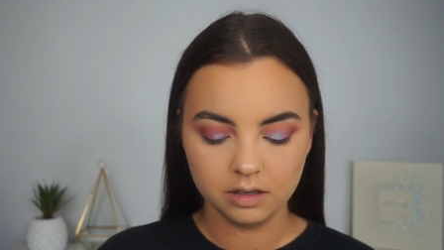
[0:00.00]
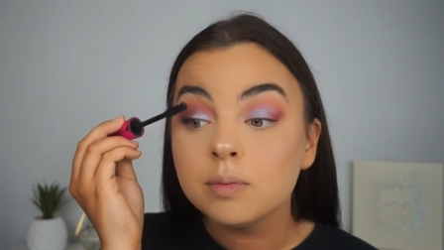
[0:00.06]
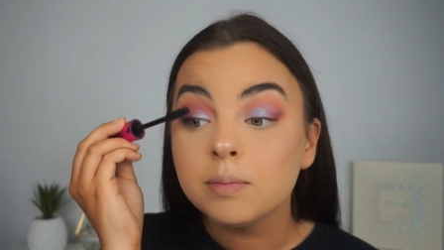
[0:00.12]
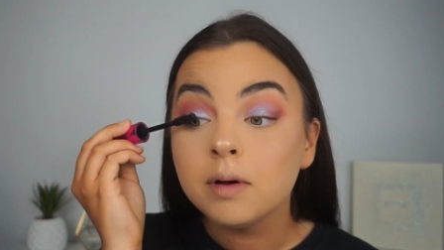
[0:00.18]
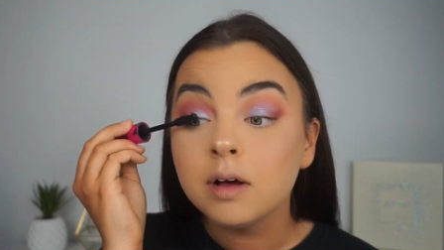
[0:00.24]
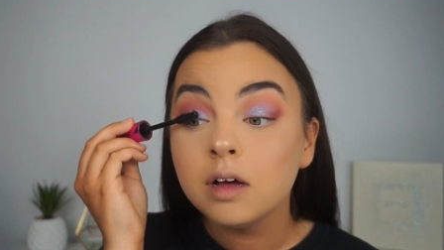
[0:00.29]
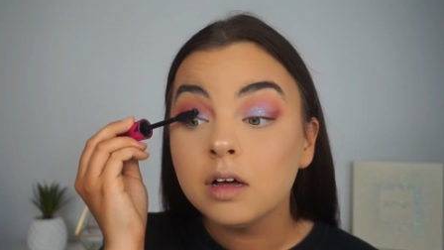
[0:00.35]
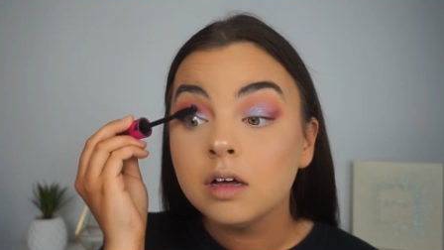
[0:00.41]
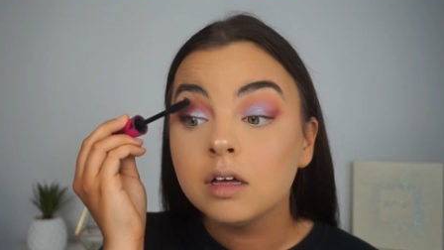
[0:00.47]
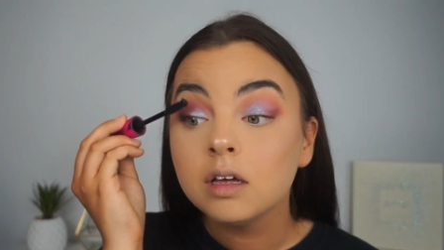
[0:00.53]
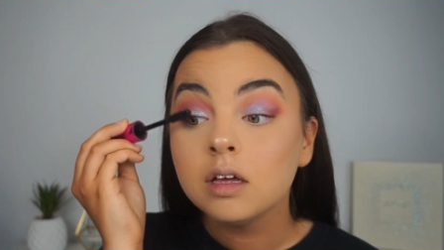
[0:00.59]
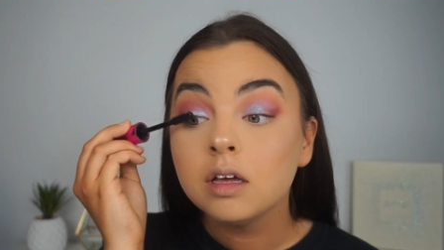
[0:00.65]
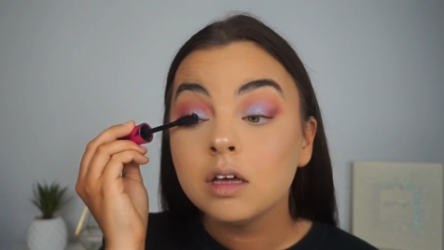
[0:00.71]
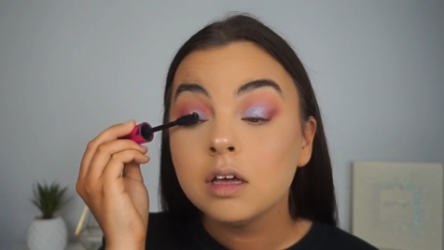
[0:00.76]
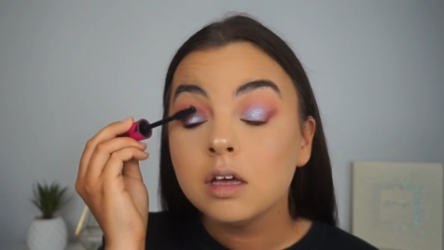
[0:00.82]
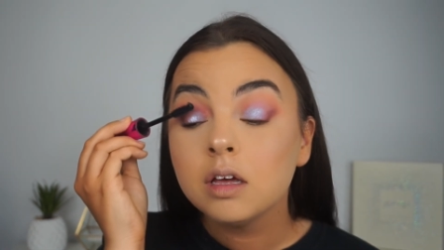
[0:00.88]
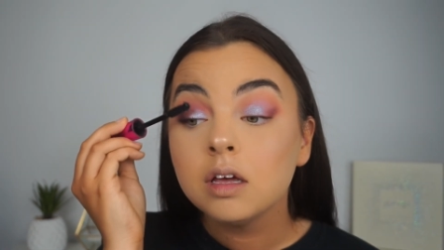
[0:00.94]
Super
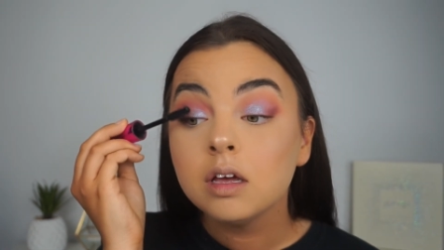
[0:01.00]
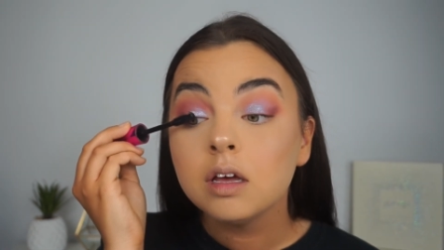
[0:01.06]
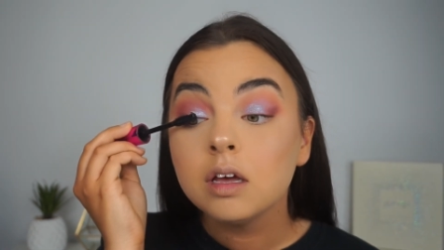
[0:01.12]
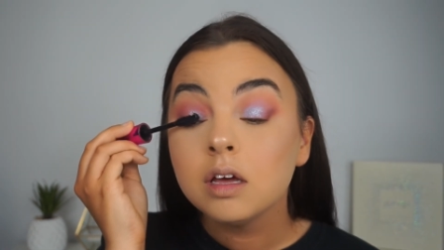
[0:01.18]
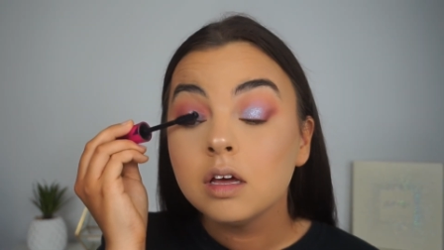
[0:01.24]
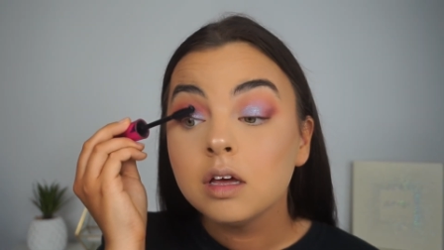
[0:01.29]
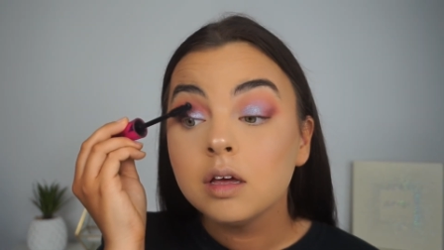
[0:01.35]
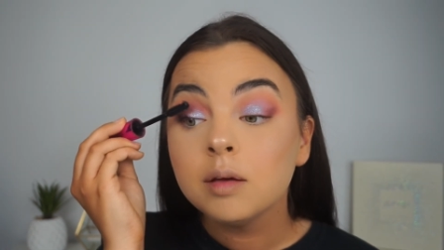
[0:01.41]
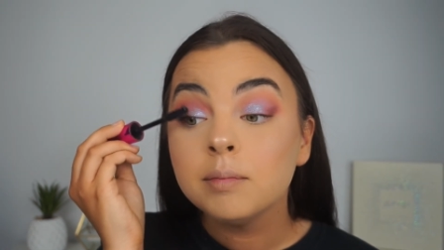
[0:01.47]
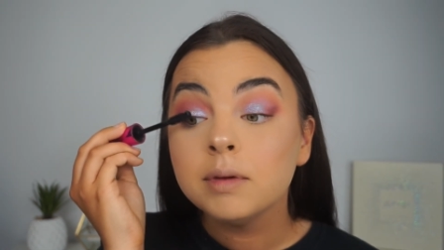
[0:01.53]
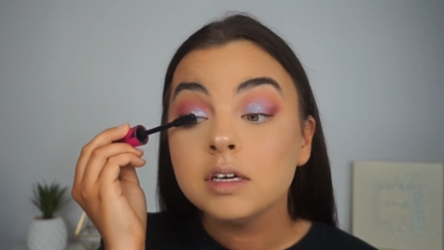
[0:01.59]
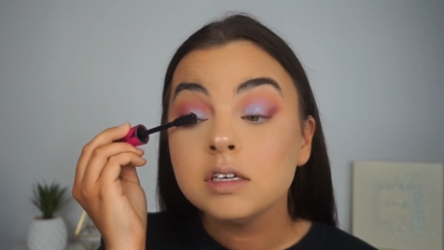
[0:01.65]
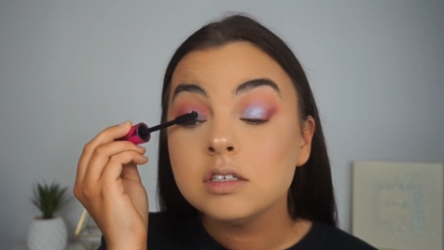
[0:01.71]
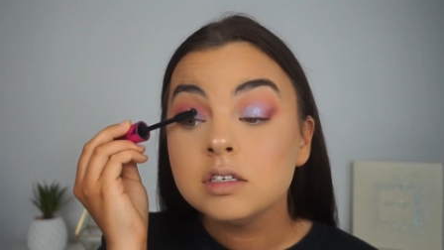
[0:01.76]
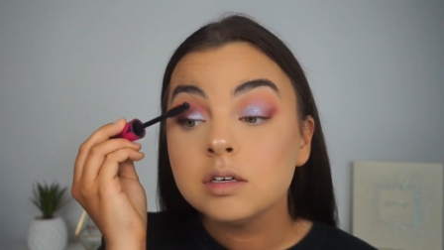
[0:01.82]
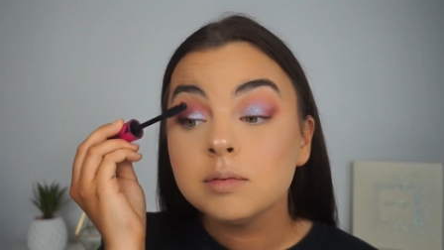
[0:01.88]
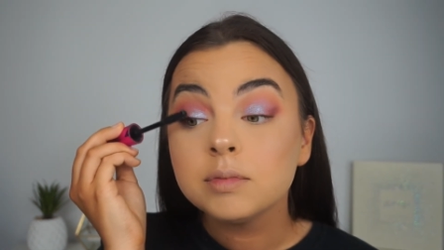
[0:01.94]

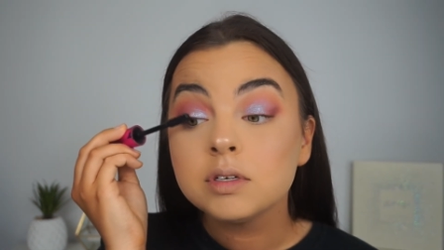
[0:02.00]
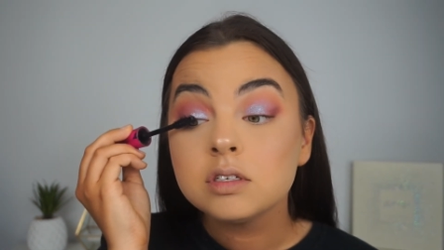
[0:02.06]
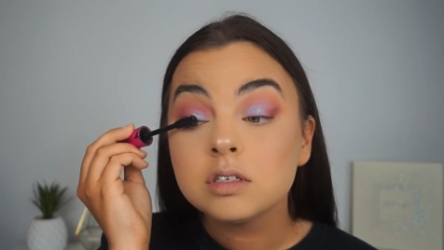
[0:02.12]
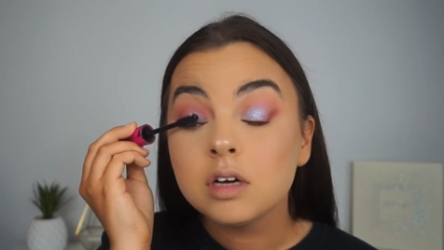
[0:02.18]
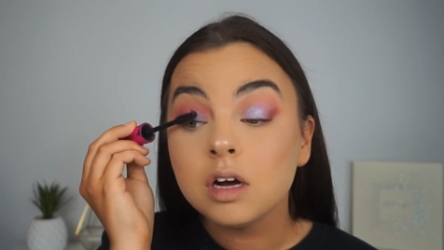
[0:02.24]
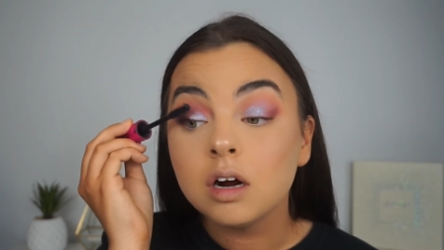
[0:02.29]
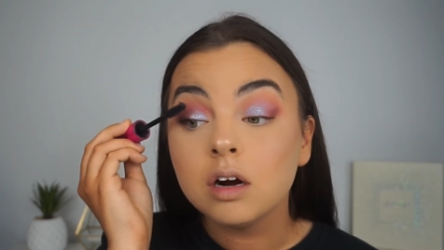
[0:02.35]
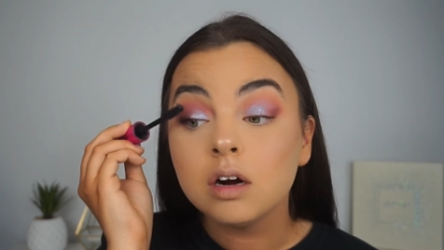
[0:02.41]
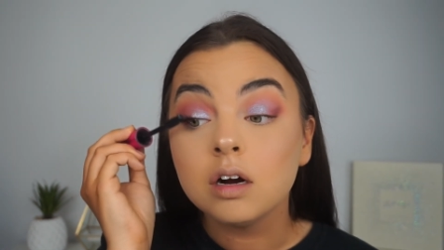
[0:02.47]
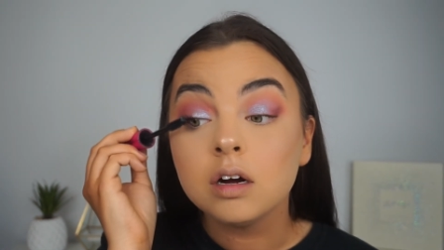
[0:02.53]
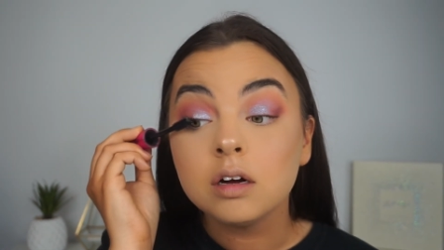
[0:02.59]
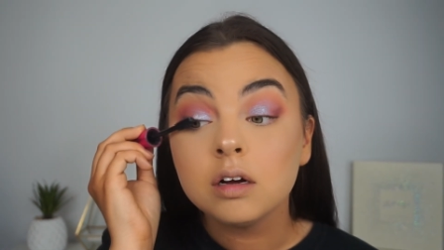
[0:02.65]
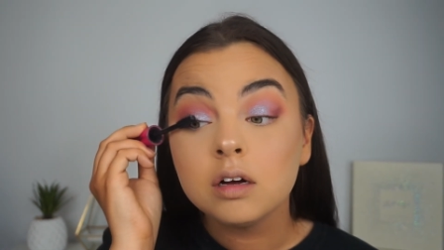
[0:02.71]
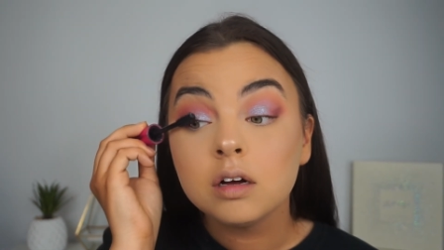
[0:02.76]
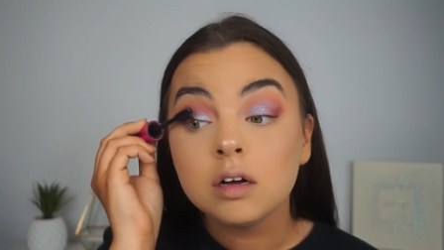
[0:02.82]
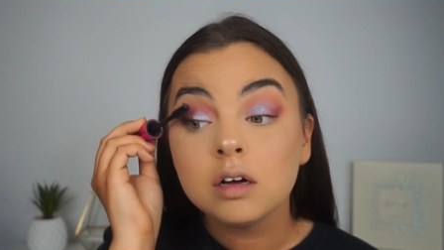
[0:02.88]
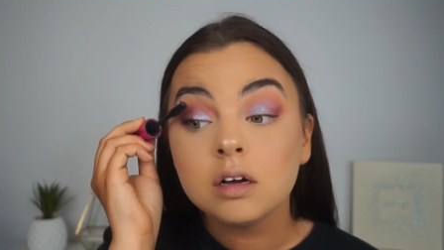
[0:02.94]
amazing mascara.